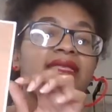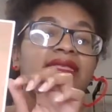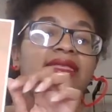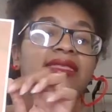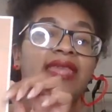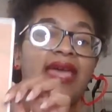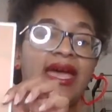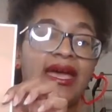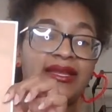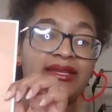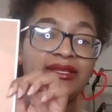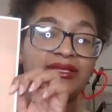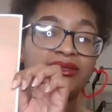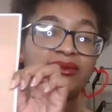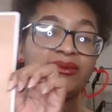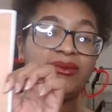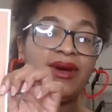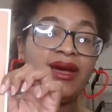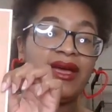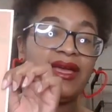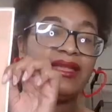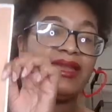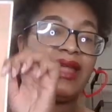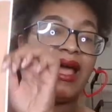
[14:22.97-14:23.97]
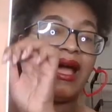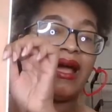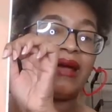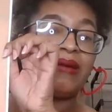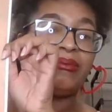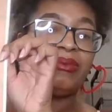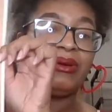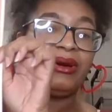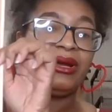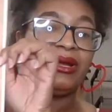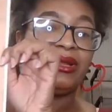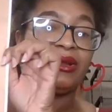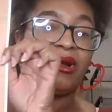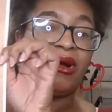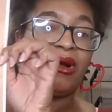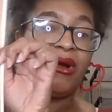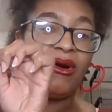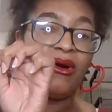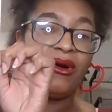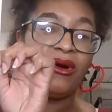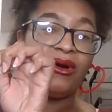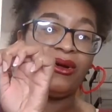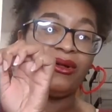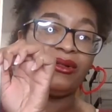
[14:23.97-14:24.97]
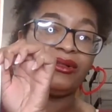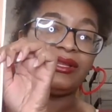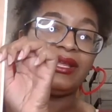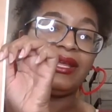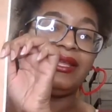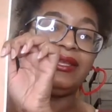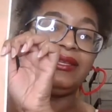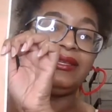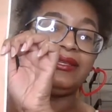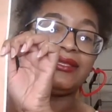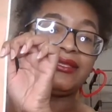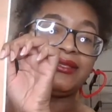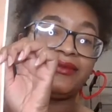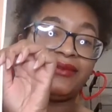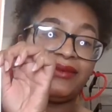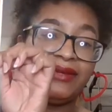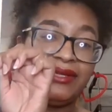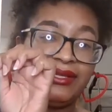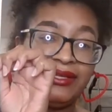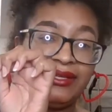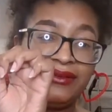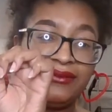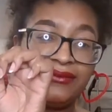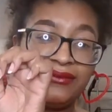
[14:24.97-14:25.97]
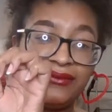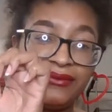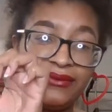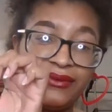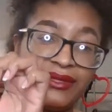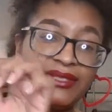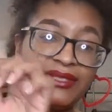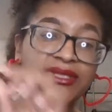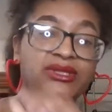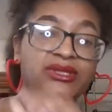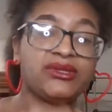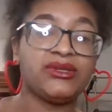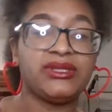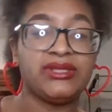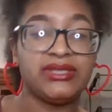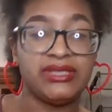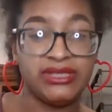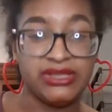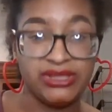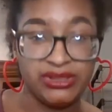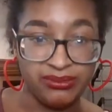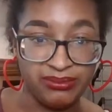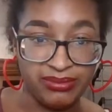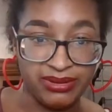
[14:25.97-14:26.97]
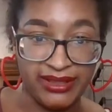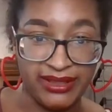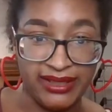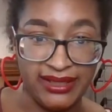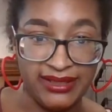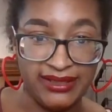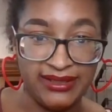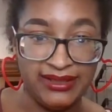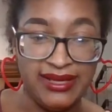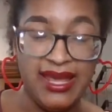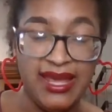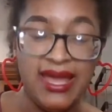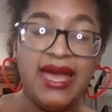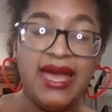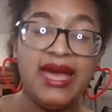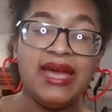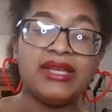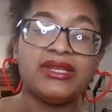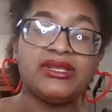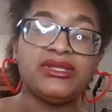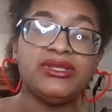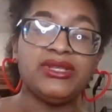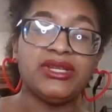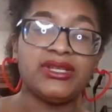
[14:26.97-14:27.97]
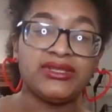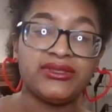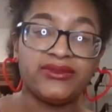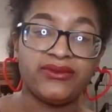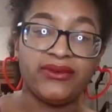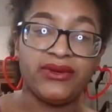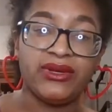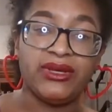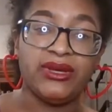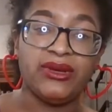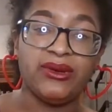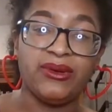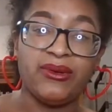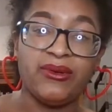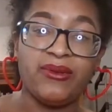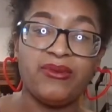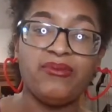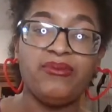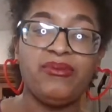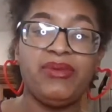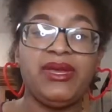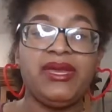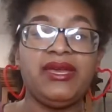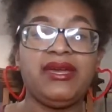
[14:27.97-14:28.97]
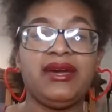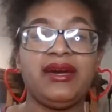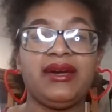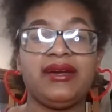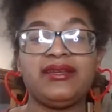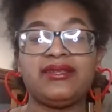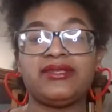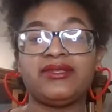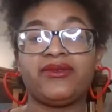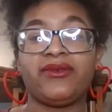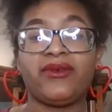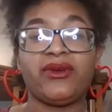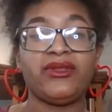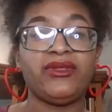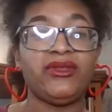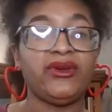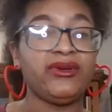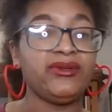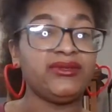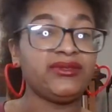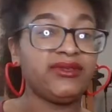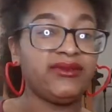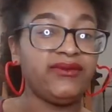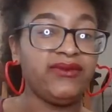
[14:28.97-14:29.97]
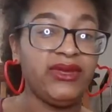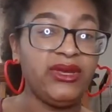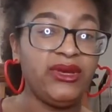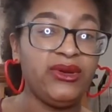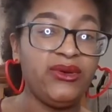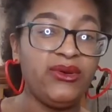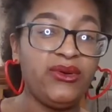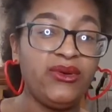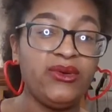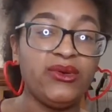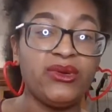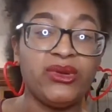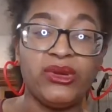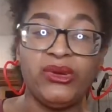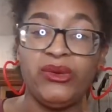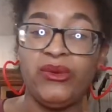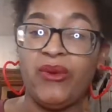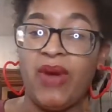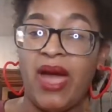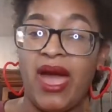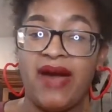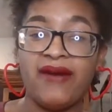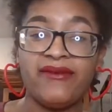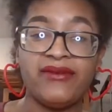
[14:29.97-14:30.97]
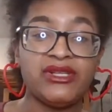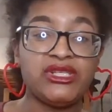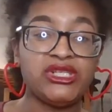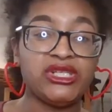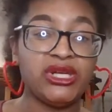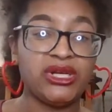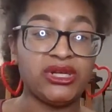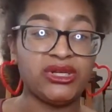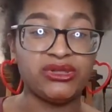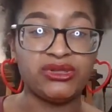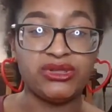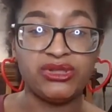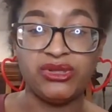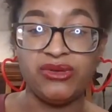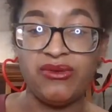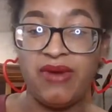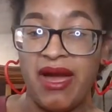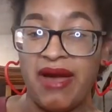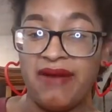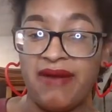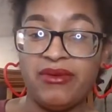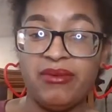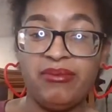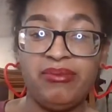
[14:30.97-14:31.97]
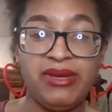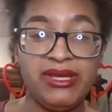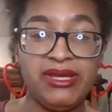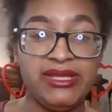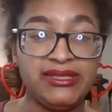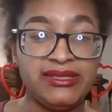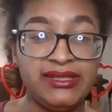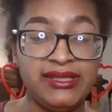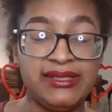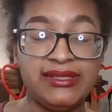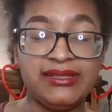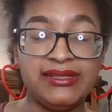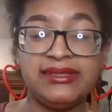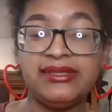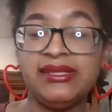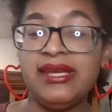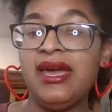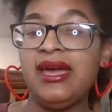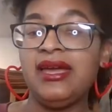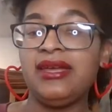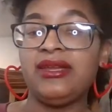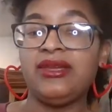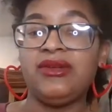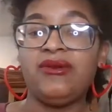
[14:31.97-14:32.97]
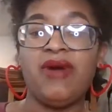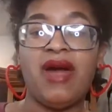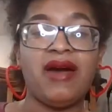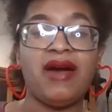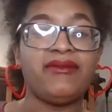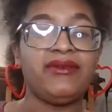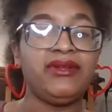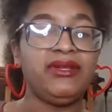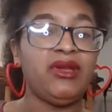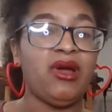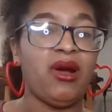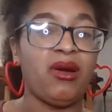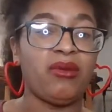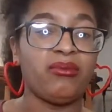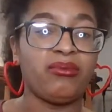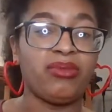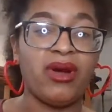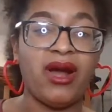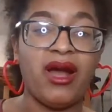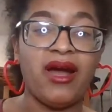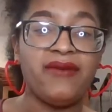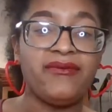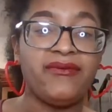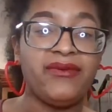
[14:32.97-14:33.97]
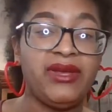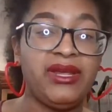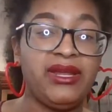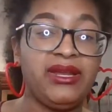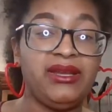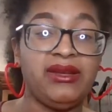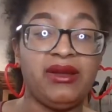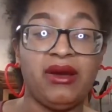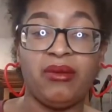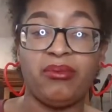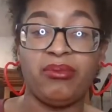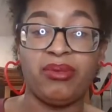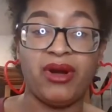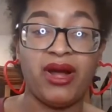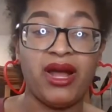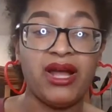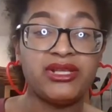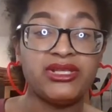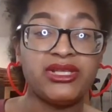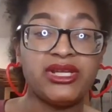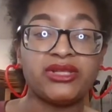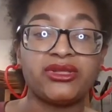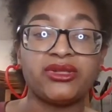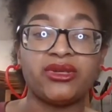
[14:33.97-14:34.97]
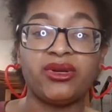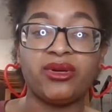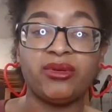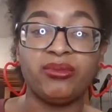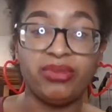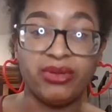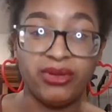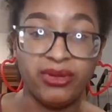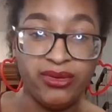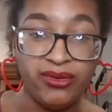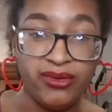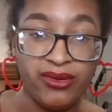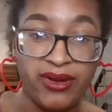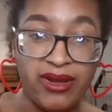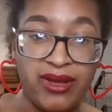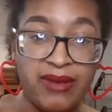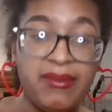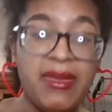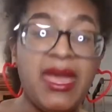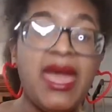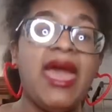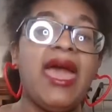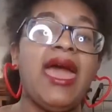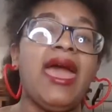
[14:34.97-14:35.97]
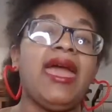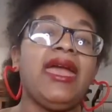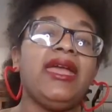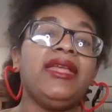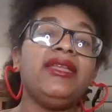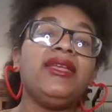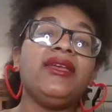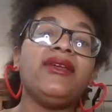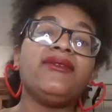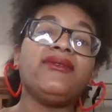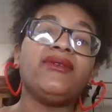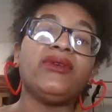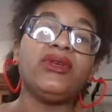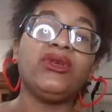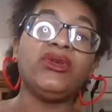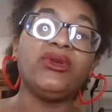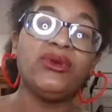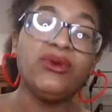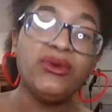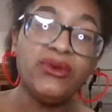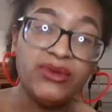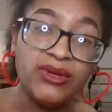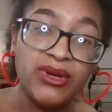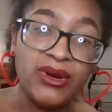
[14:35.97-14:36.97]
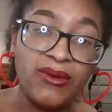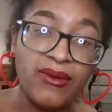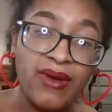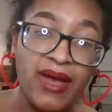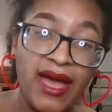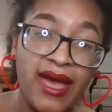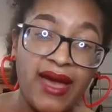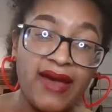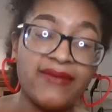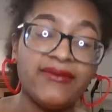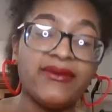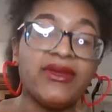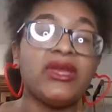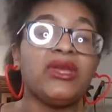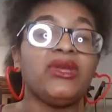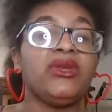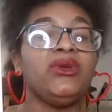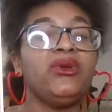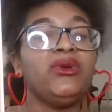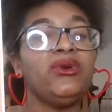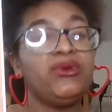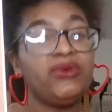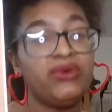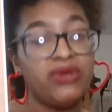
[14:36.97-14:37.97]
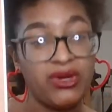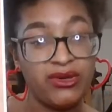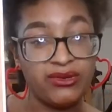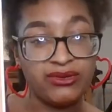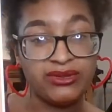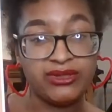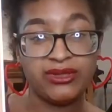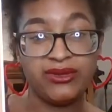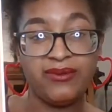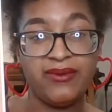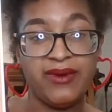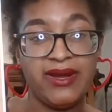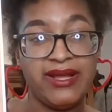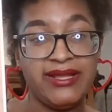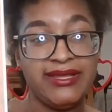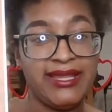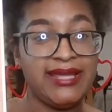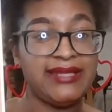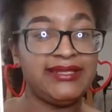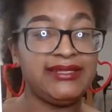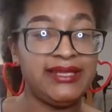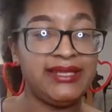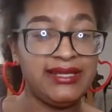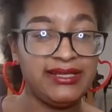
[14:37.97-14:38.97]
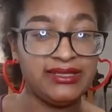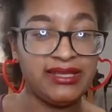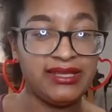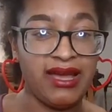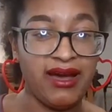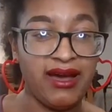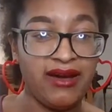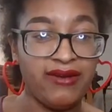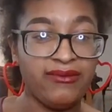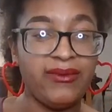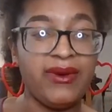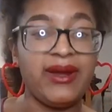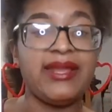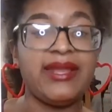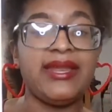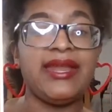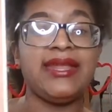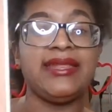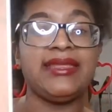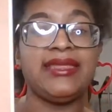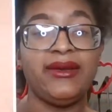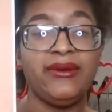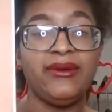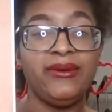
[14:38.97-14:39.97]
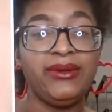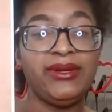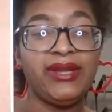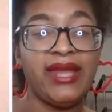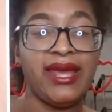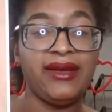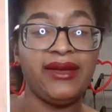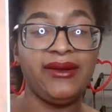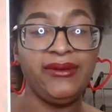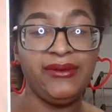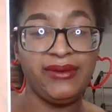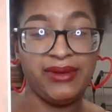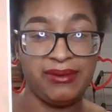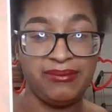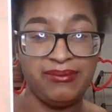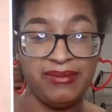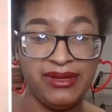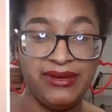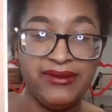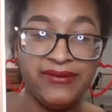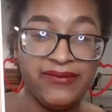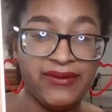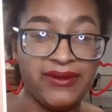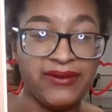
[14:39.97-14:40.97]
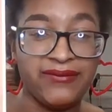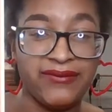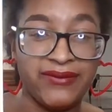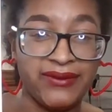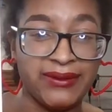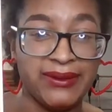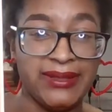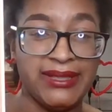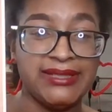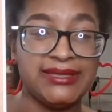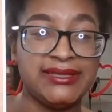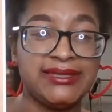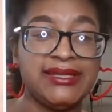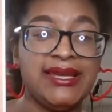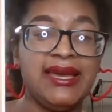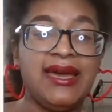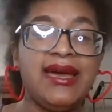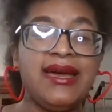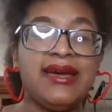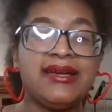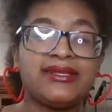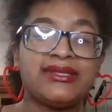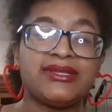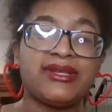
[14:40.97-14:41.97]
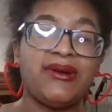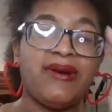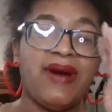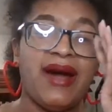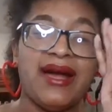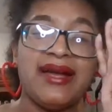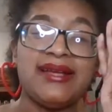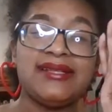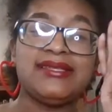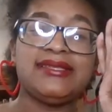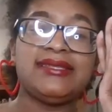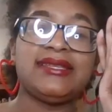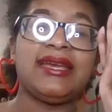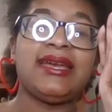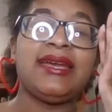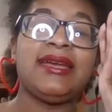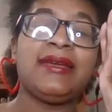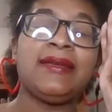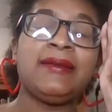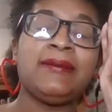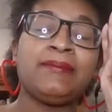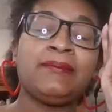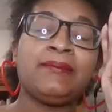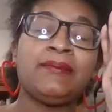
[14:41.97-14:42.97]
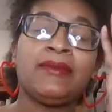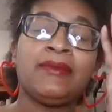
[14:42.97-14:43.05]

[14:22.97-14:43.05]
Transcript: That is what I put all in this funding freeze transition plan just for you. Because for those of you, you have a church, you have a business, you have a nonprofit, a project, or a program. And if you don't have it, you know someone that does have one and who can benefit from this. So I say,